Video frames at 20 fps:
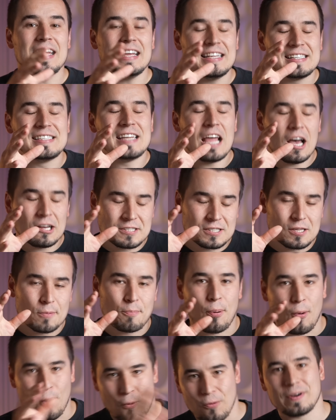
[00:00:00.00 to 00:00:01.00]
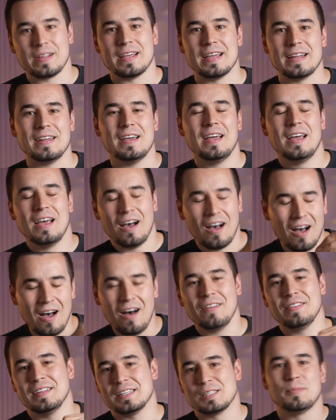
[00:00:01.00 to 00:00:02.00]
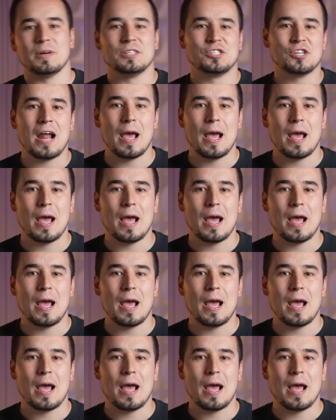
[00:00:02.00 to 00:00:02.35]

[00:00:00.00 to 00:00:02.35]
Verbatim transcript: is now supported on this budget